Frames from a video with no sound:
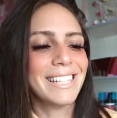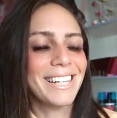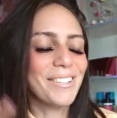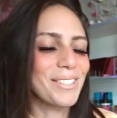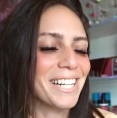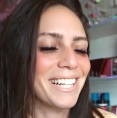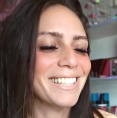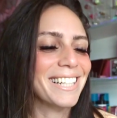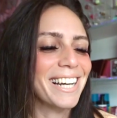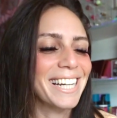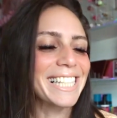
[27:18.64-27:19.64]
one second,
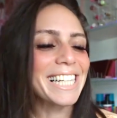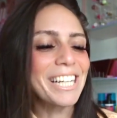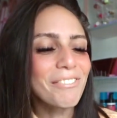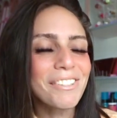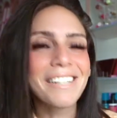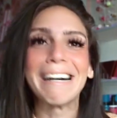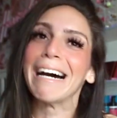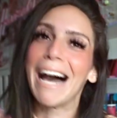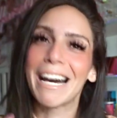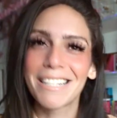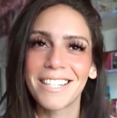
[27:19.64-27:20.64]
tachlib
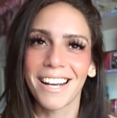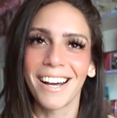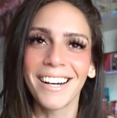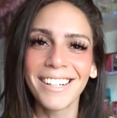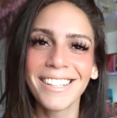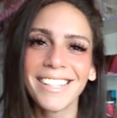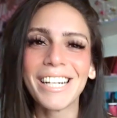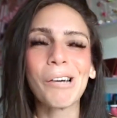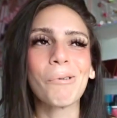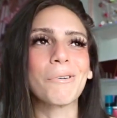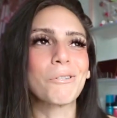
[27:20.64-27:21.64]
rachta,
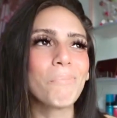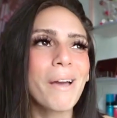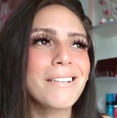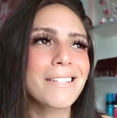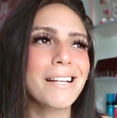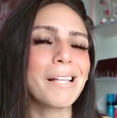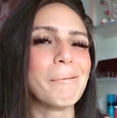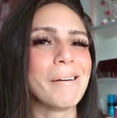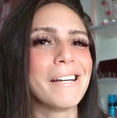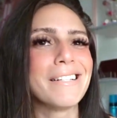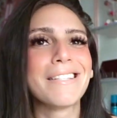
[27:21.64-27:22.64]
which basically
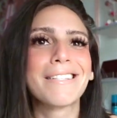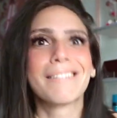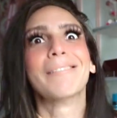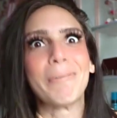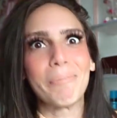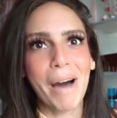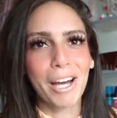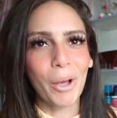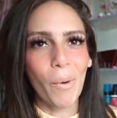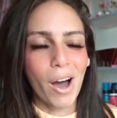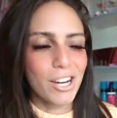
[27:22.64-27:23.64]
means
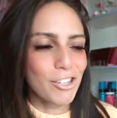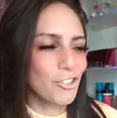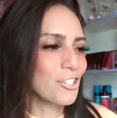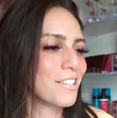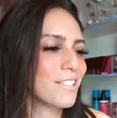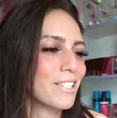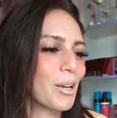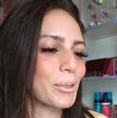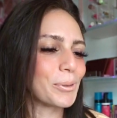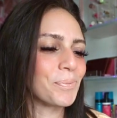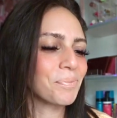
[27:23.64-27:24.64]
body wash.
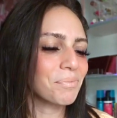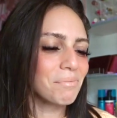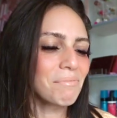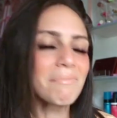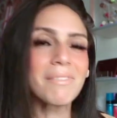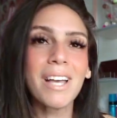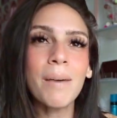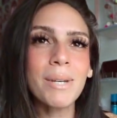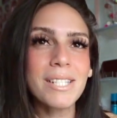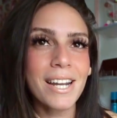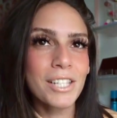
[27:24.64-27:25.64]
So I'm
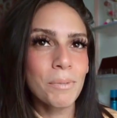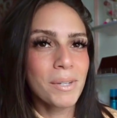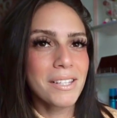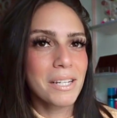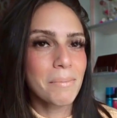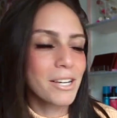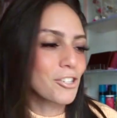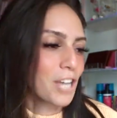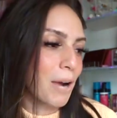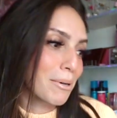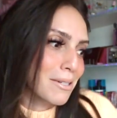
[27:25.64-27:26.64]
excited to put this in my
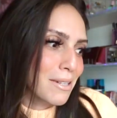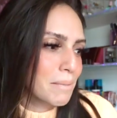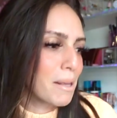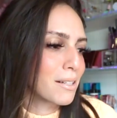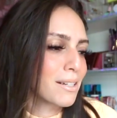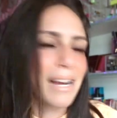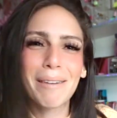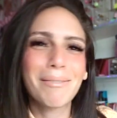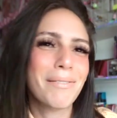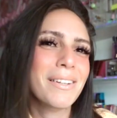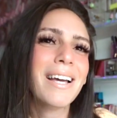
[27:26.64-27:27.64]
shower to smell good. I,
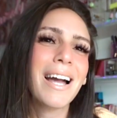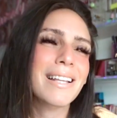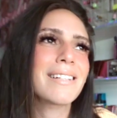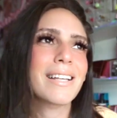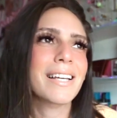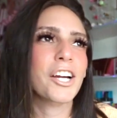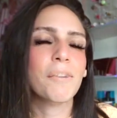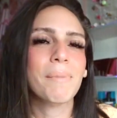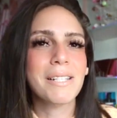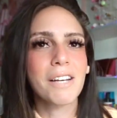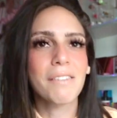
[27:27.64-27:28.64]
I, feel like I need to take care of
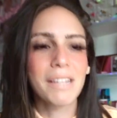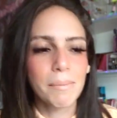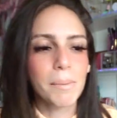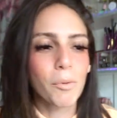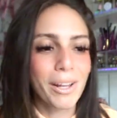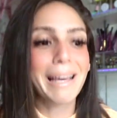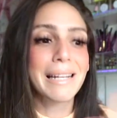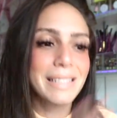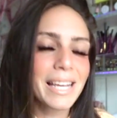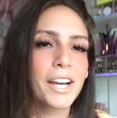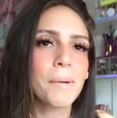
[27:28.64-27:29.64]
myself a little bit more. Like I
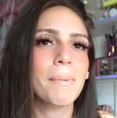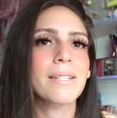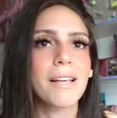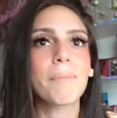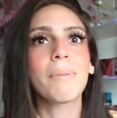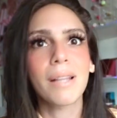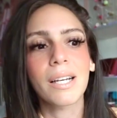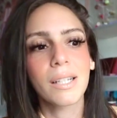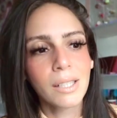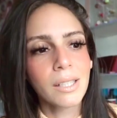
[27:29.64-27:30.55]
take care of myself, but like